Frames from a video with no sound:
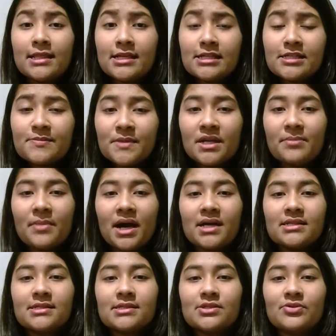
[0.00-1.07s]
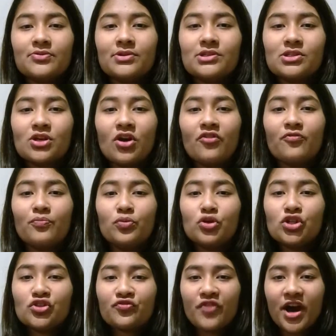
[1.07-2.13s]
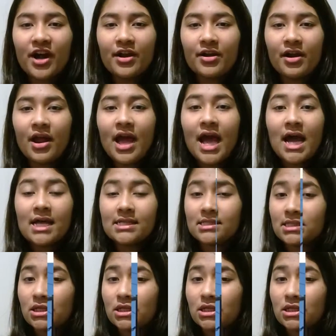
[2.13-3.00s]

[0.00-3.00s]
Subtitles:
This minimizes the risk of bushfire as